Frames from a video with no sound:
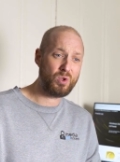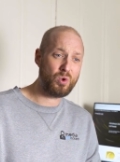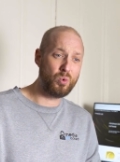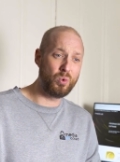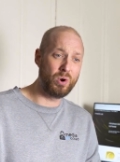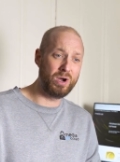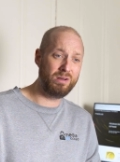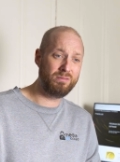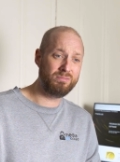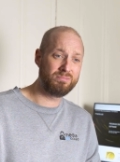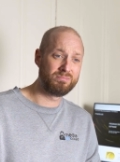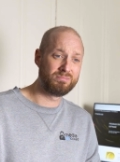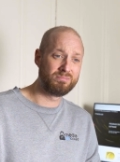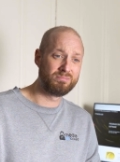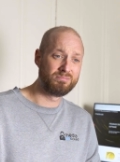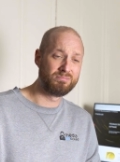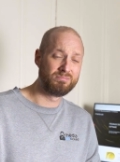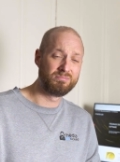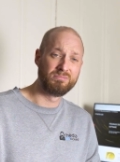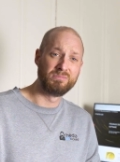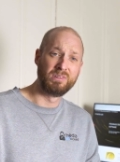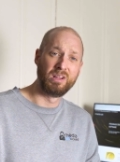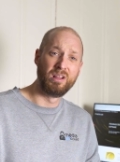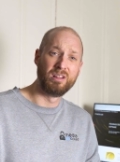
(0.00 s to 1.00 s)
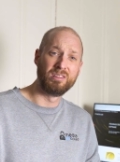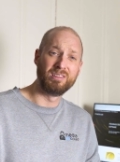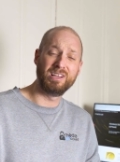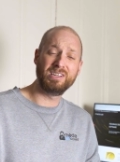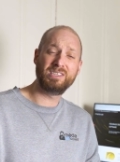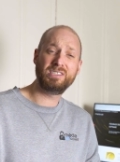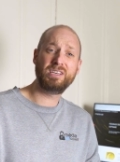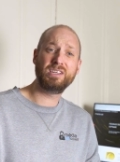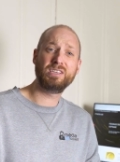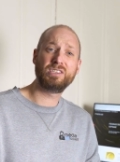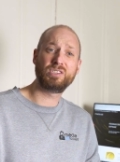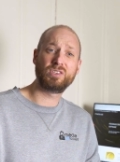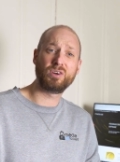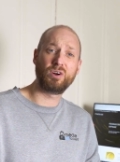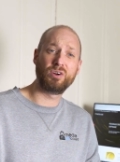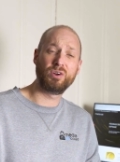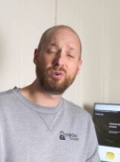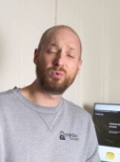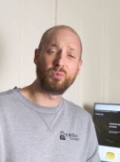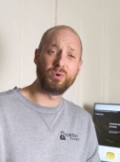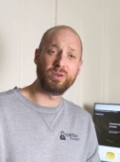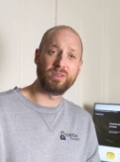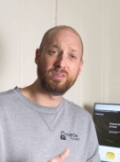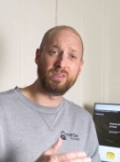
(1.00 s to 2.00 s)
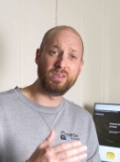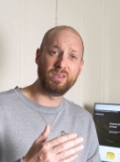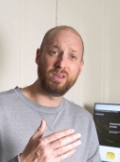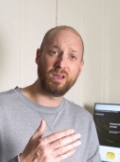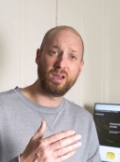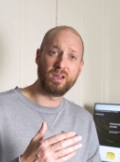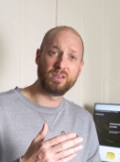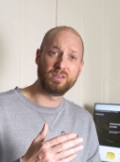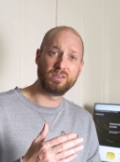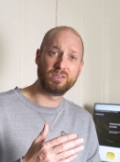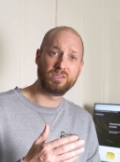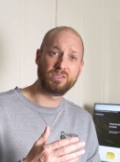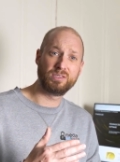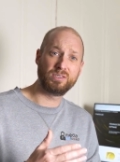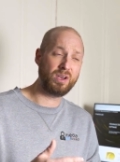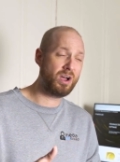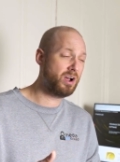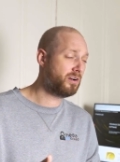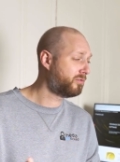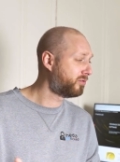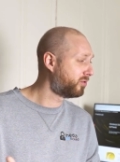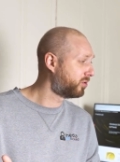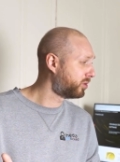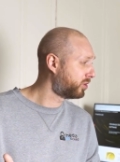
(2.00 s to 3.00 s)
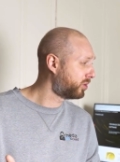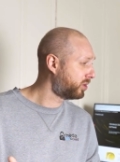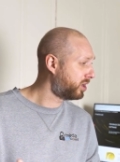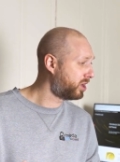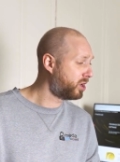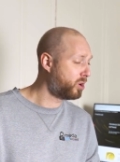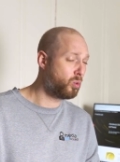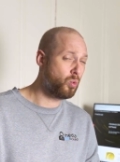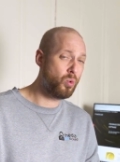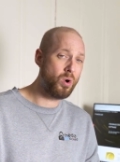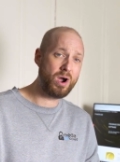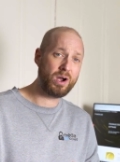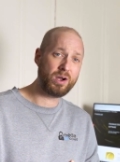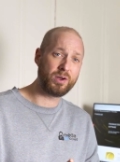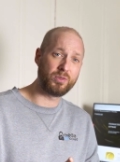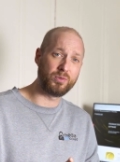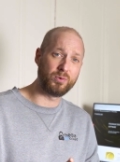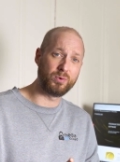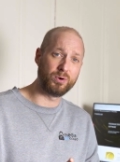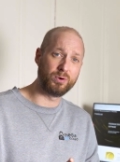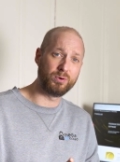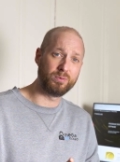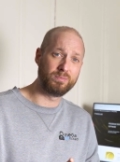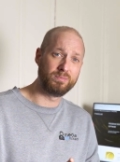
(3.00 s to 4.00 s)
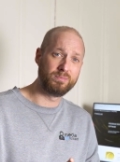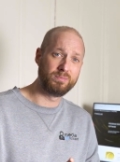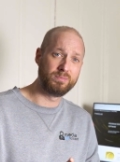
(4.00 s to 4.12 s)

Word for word: well, let's get started with the software walkthrough.